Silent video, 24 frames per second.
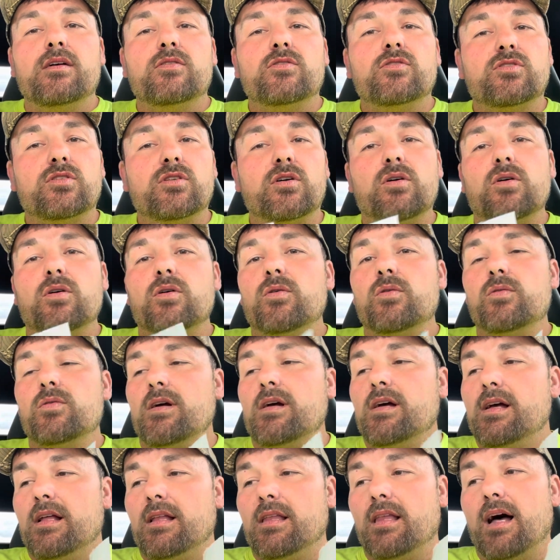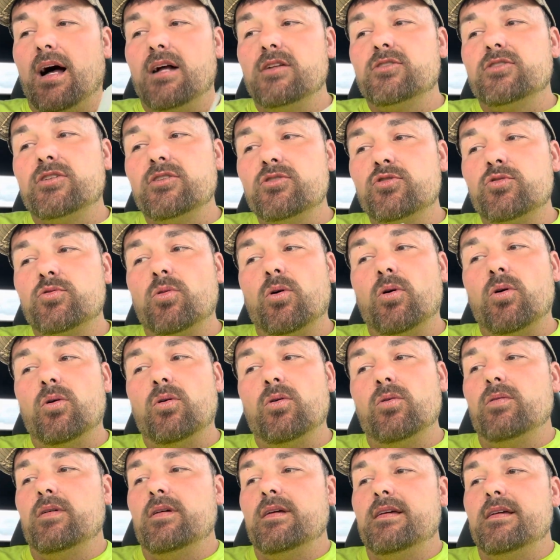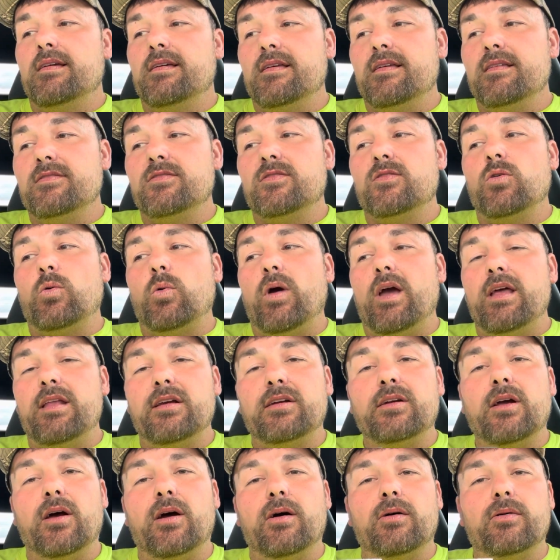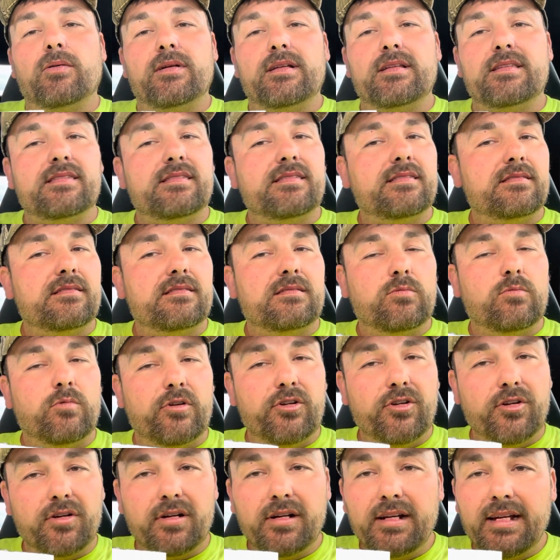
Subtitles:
So launch control is the way to go. It's when you're gonna